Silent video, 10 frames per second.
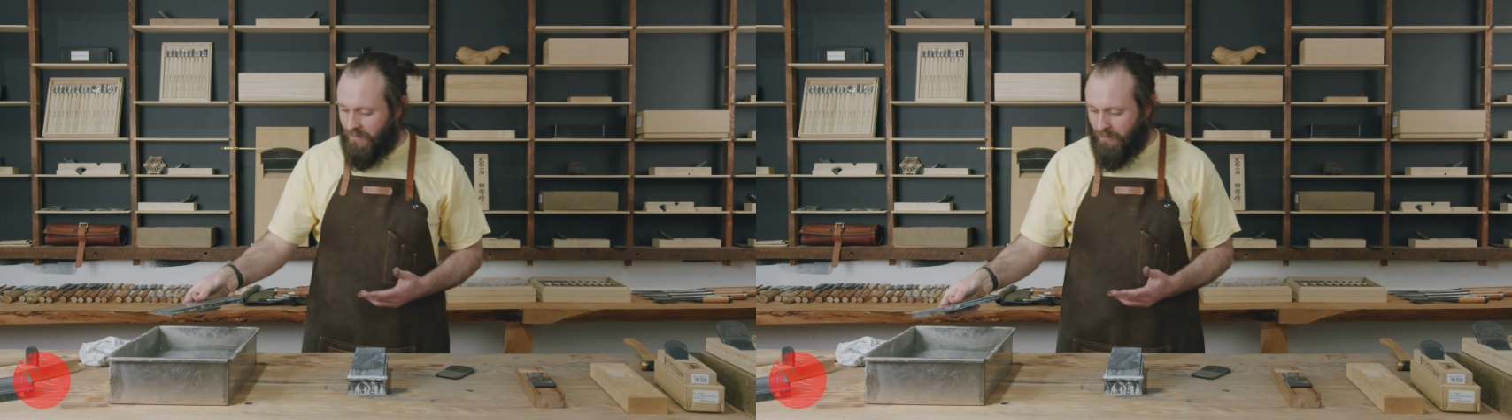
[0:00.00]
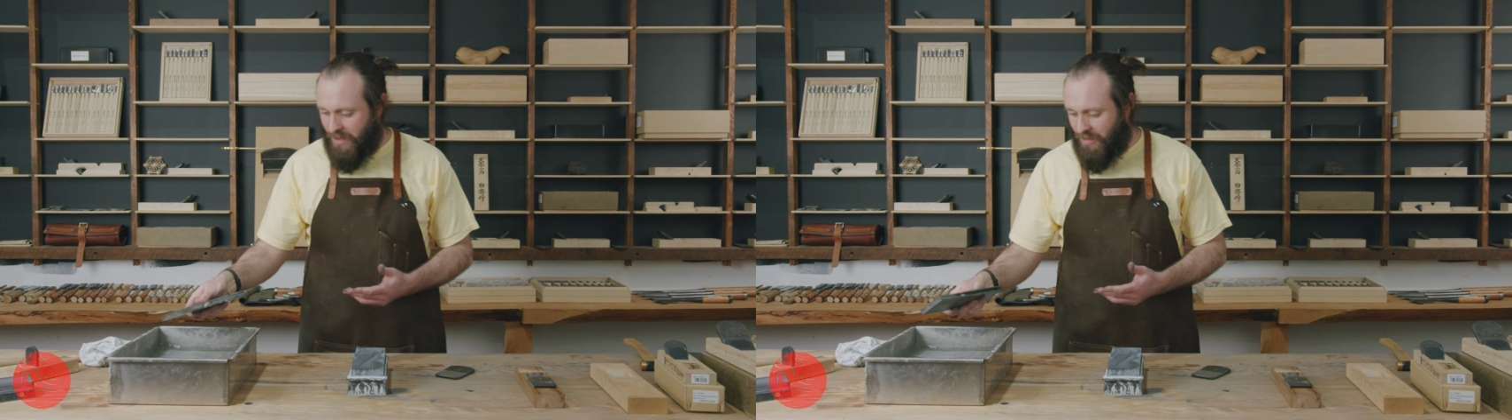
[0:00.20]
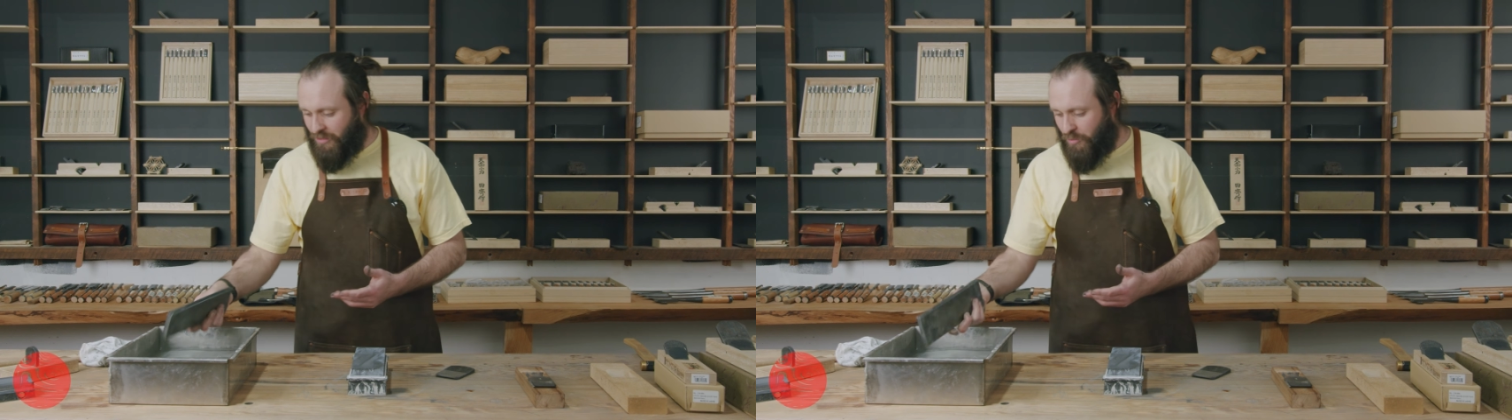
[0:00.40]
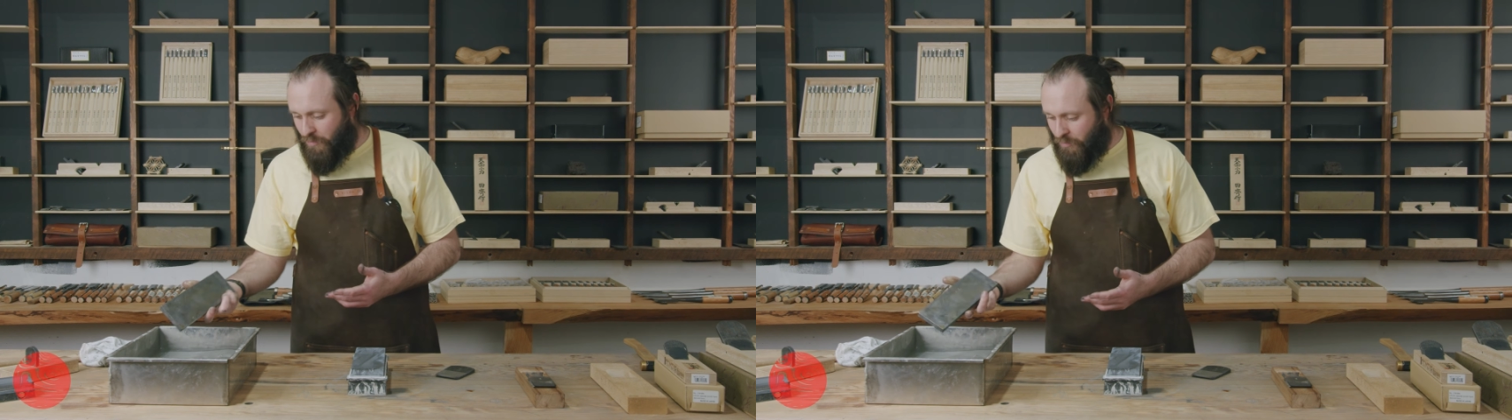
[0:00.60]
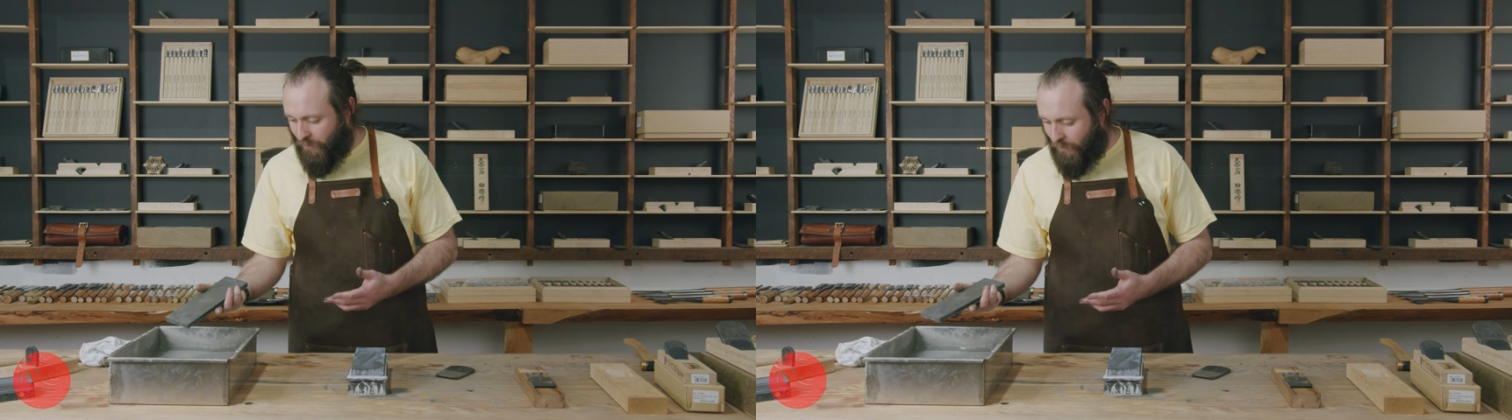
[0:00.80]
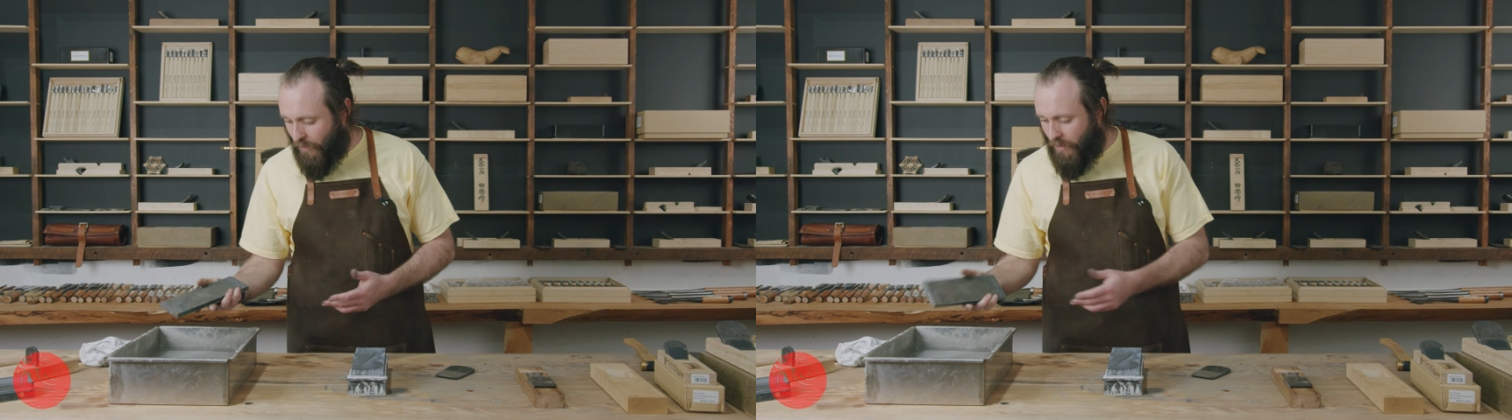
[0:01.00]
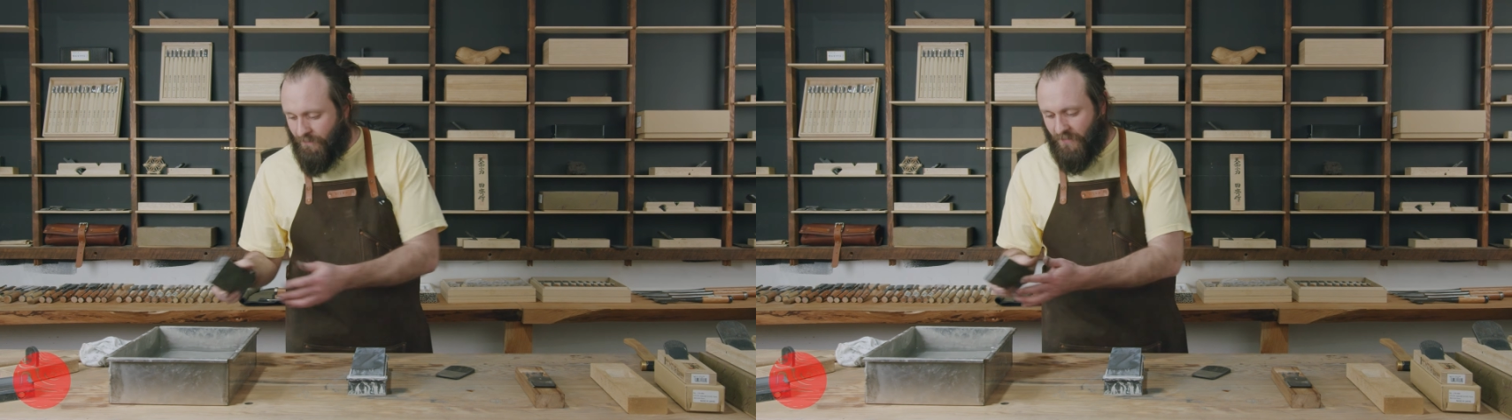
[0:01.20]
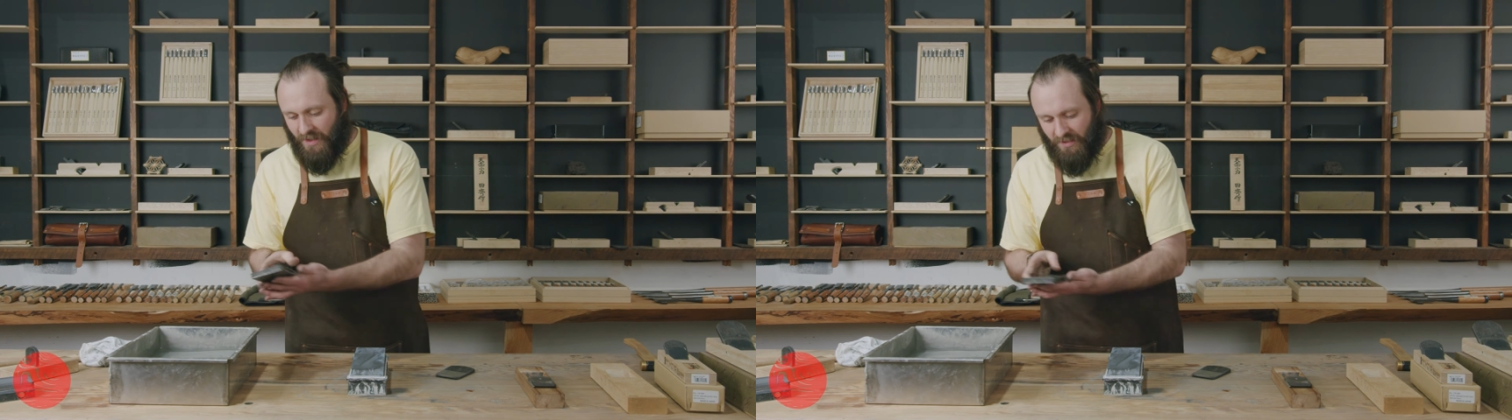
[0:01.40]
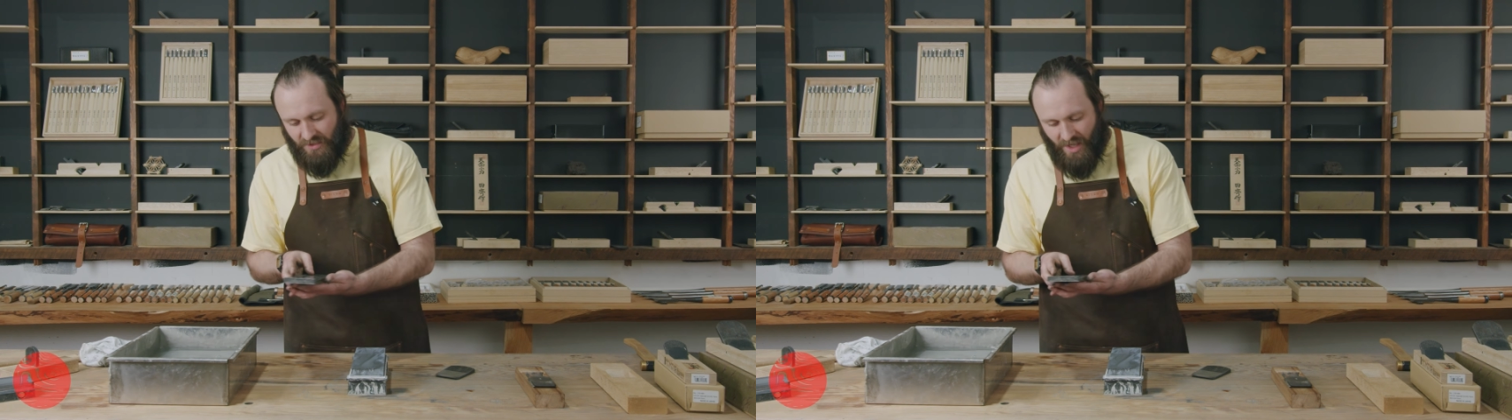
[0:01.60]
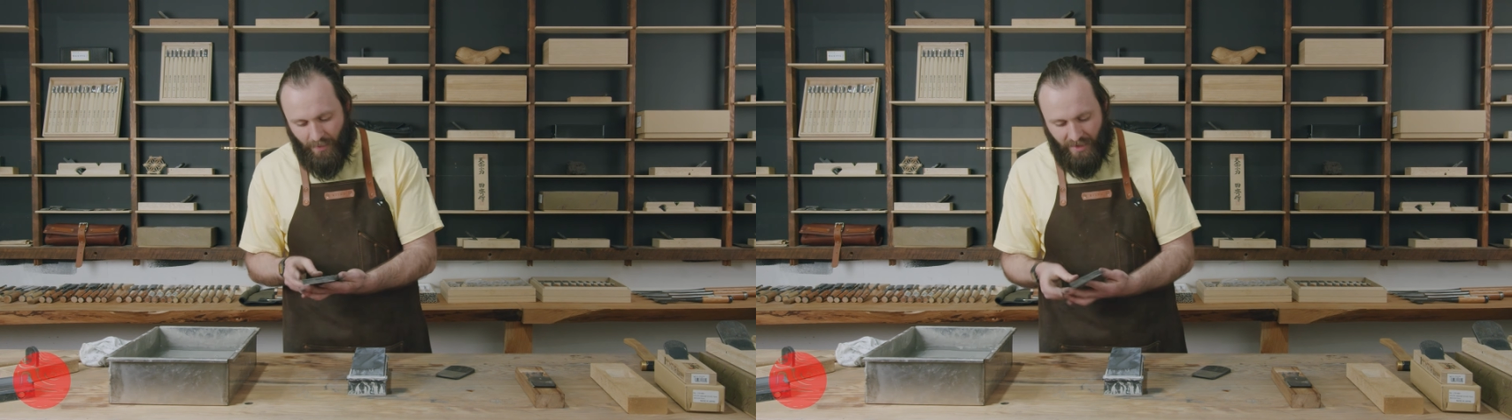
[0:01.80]
method you prefer in the
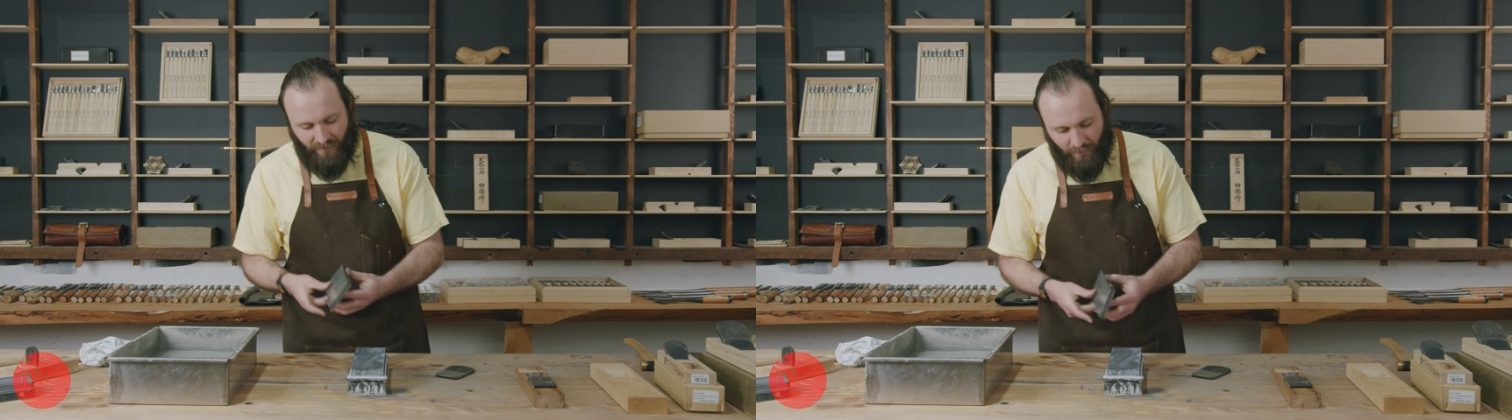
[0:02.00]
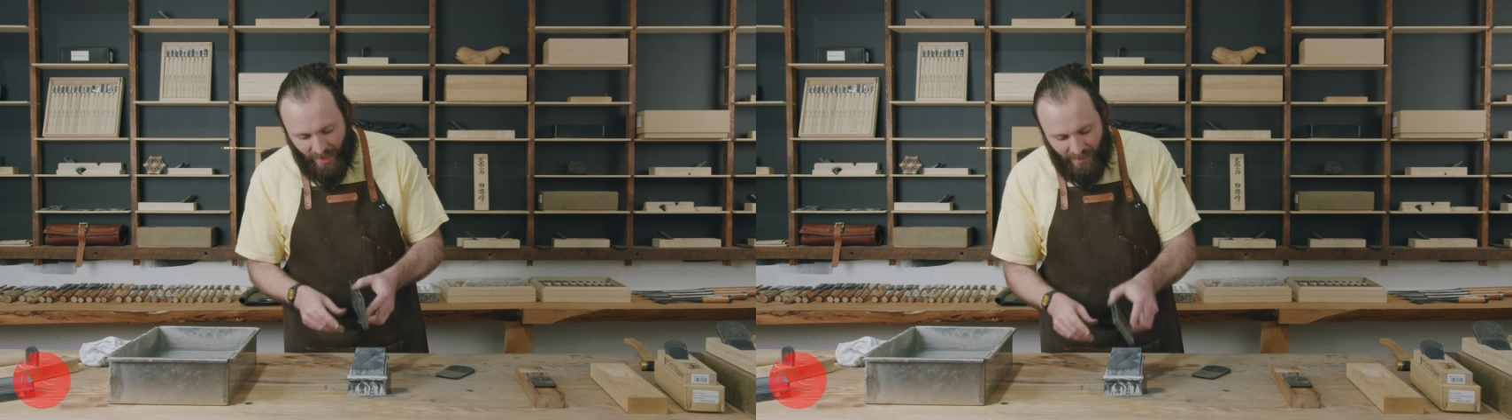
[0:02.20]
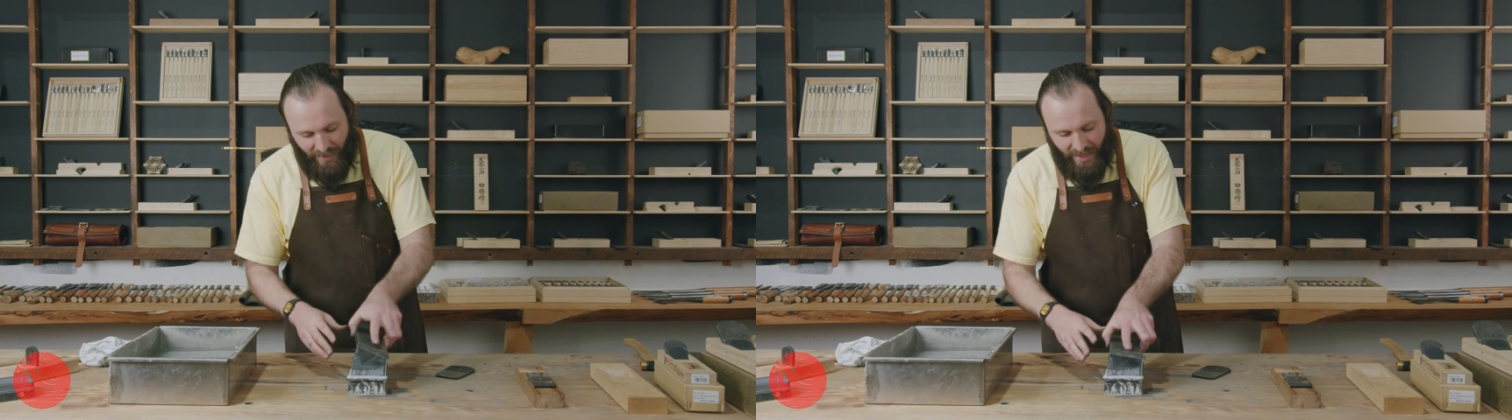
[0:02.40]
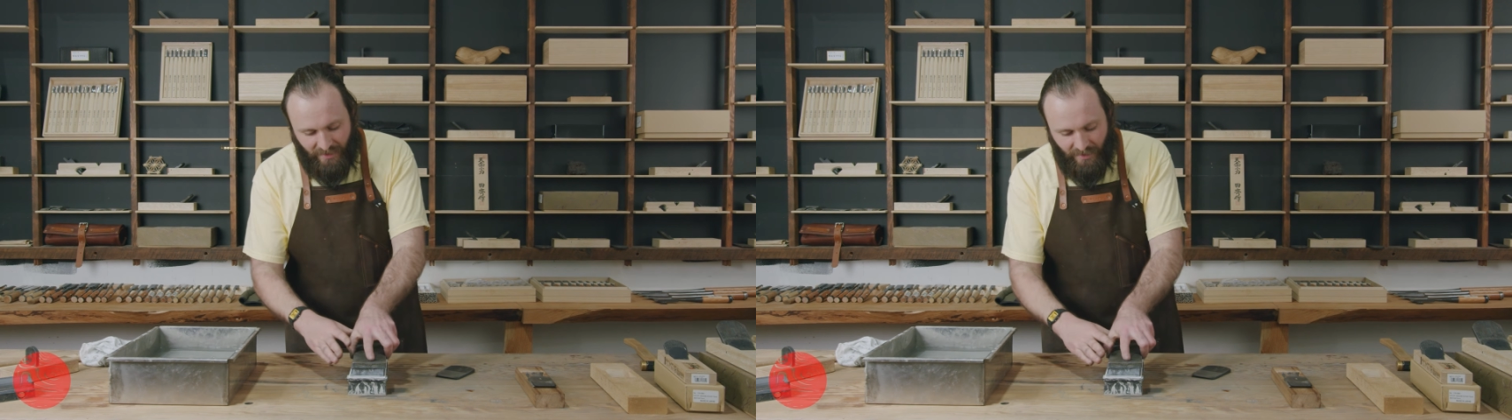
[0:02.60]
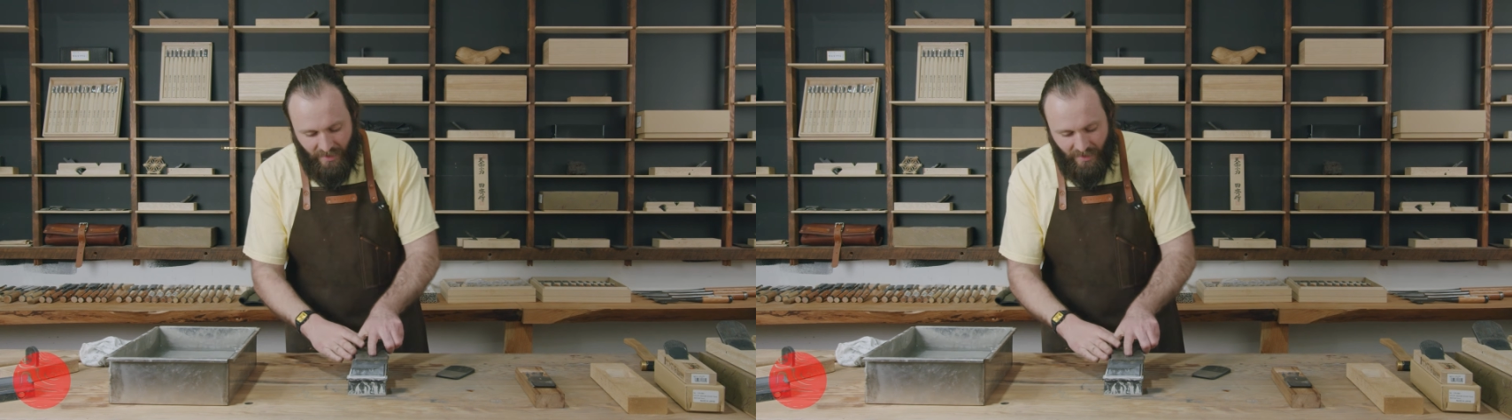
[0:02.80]
sharpening of a plane blade.